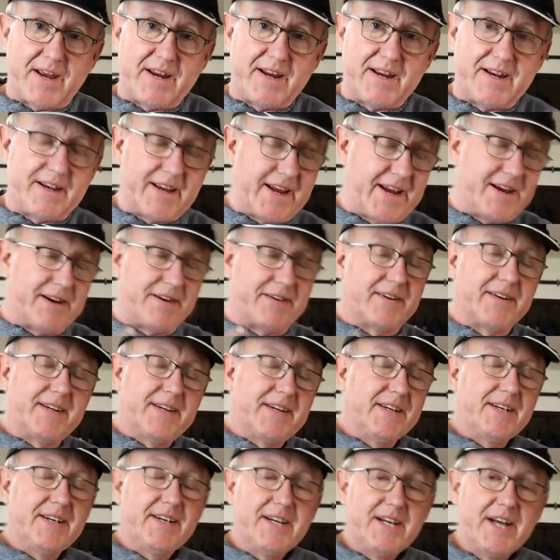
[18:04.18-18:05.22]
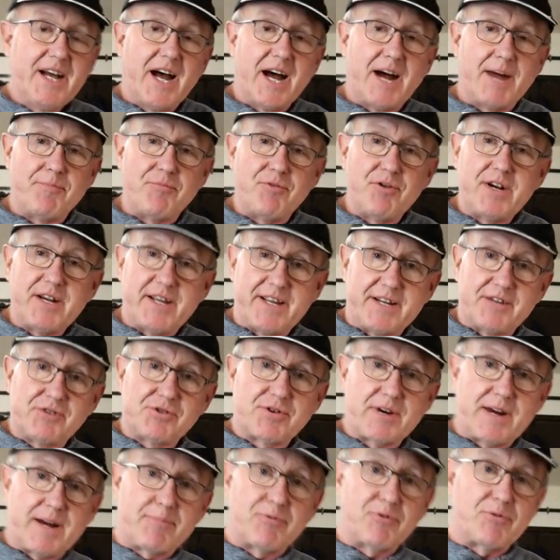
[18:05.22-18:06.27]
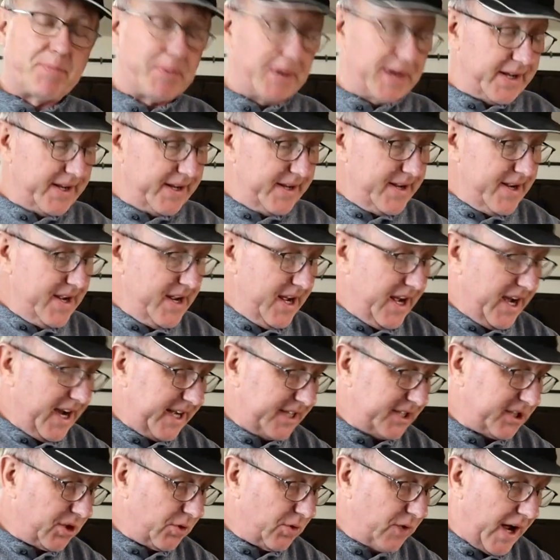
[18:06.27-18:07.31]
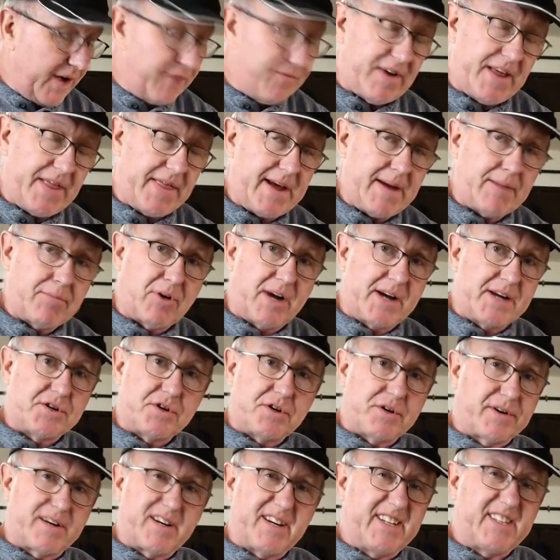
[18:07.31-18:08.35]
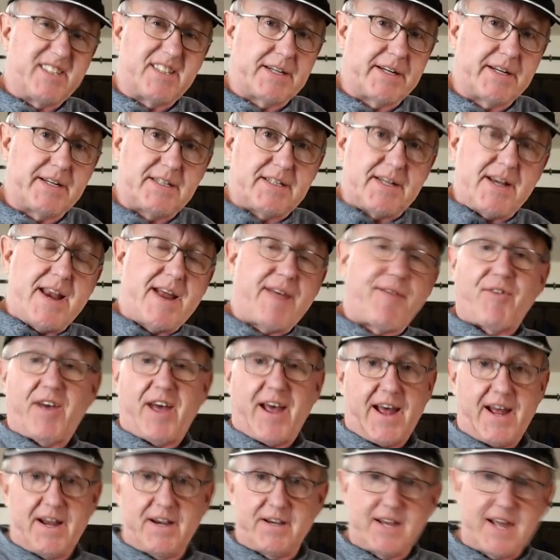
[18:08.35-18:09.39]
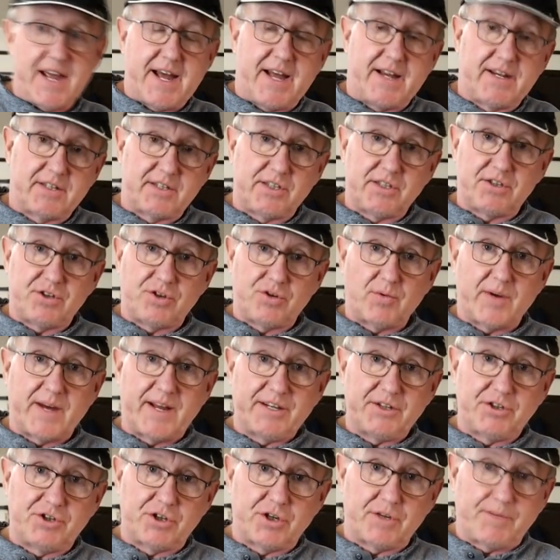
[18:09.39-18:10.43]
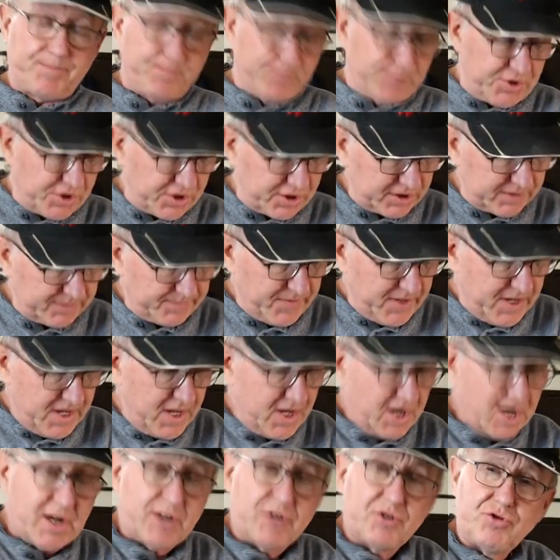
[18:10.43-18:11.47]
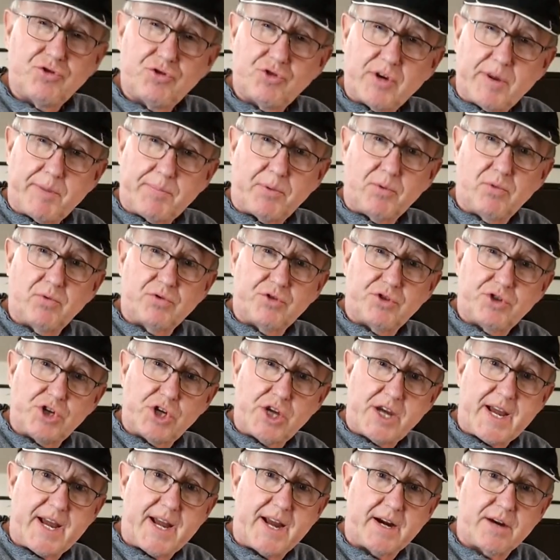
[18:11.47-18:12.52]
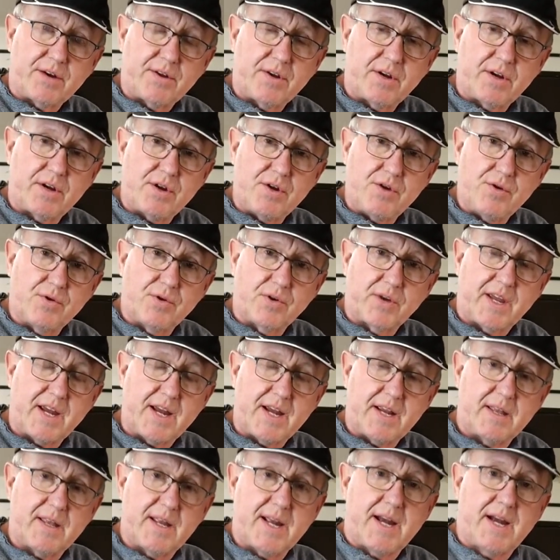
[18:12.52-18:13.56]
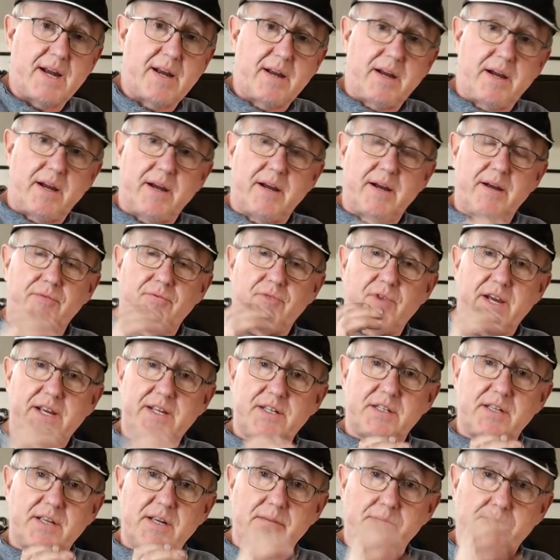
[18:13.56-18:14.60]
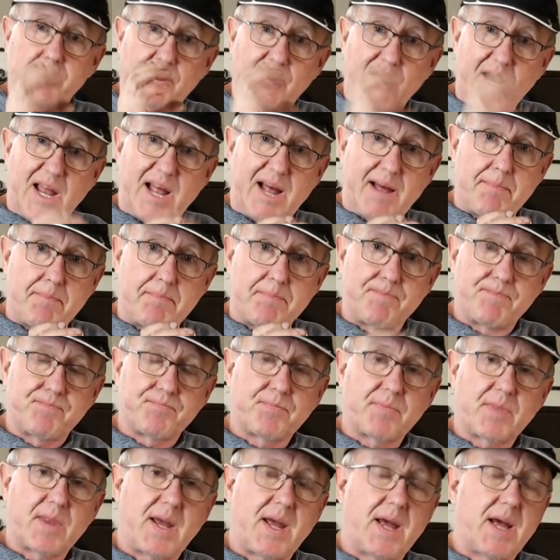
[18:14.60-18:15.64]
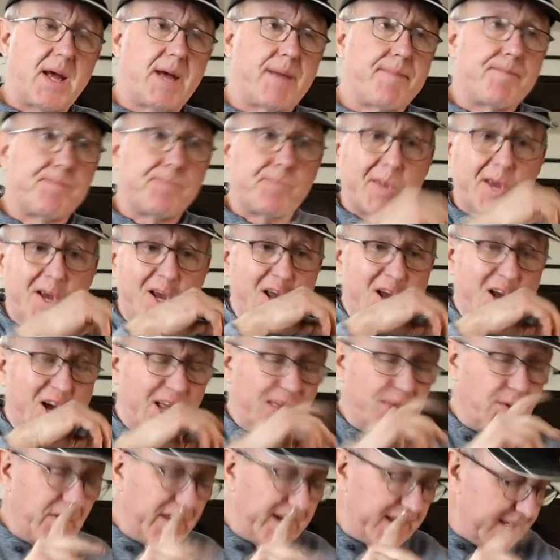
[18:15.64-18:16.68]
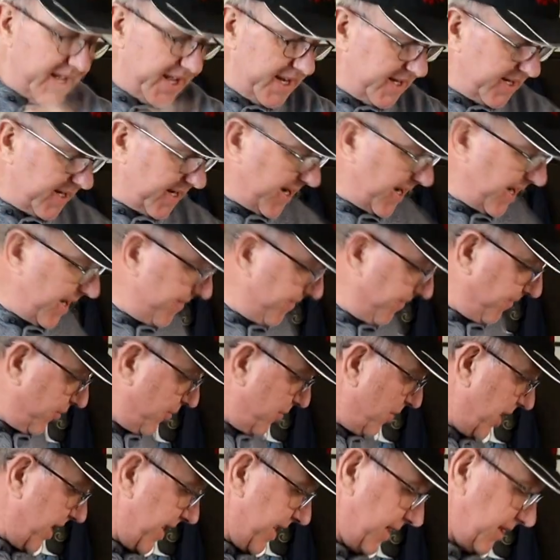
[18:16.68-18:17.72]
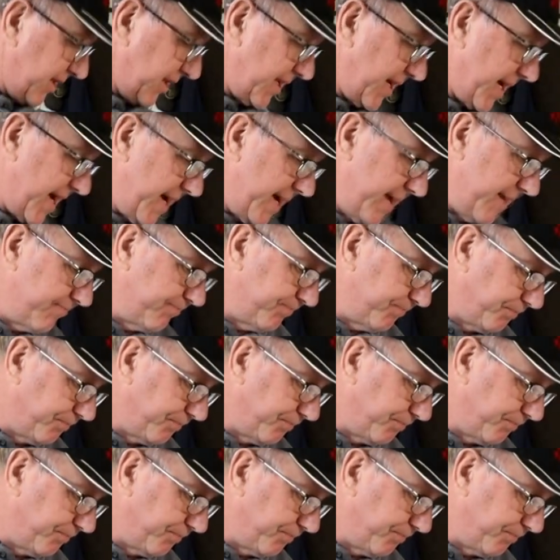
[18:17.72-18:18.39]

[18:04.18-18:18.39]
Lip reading: and then I'm really in trouble. But I run that by Duke, and he said he's never had that situation. Just triple check that you're getting that race in plumb. And the way he did it, from my understanding,